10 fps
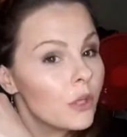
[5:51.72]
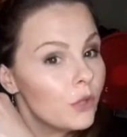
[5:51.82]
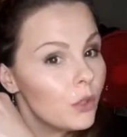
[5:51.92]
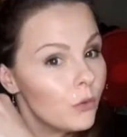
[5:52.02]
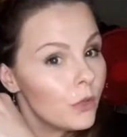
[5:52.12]

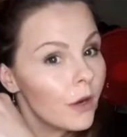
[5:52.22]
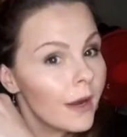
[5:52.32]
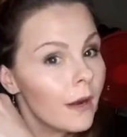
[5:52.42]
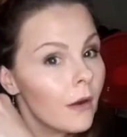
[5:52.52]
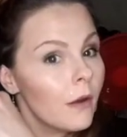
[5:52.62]
do your
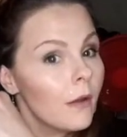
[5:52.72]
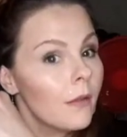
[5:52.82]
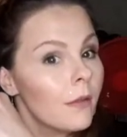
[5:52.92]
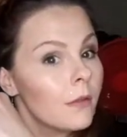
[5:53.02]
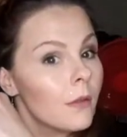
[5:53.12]
hair,
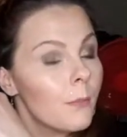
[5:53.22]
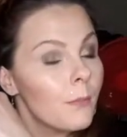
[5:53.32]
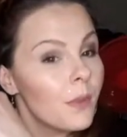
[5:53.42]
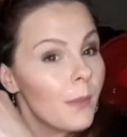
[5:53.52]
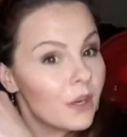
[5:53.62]
the
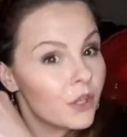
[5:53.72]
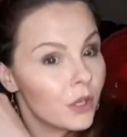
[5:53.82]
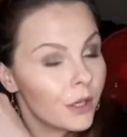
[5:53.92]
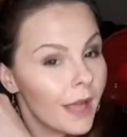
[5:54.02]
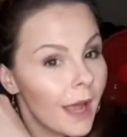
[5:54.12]
better you're
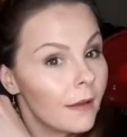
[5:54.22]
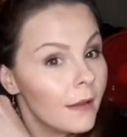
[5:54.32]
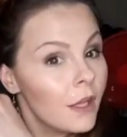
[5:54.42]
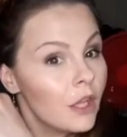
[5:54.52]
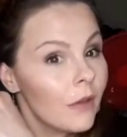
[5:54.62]
going to get.
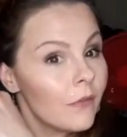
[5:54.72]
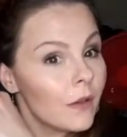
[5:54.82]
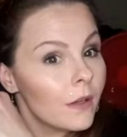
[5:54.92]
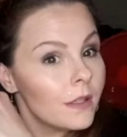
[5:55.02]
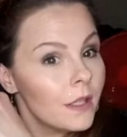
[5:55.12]
You have to
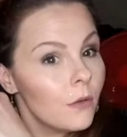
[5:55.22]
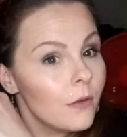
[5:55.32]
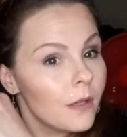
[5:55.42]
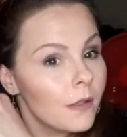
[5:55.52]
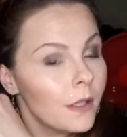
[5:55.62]

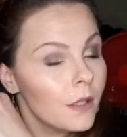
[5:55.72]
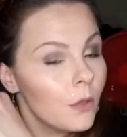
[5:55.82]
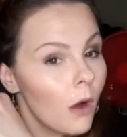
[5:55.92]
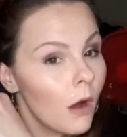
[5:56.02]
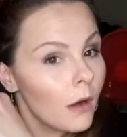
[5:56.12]
continue
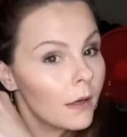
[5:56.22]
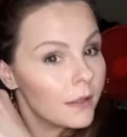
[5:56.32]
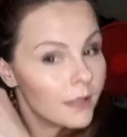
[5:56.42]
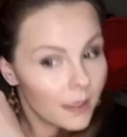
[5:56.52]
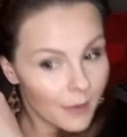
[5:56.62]
on
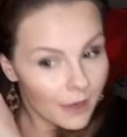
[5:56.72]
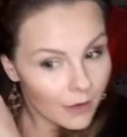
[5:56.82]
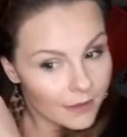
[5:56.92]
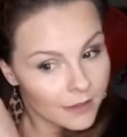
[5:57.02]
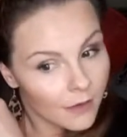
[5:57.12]
to get better
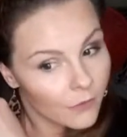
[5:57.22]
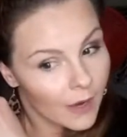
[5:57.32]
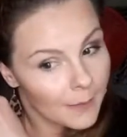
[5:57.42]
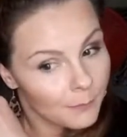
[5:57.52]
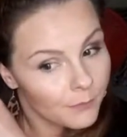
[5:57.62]
at stuff, right?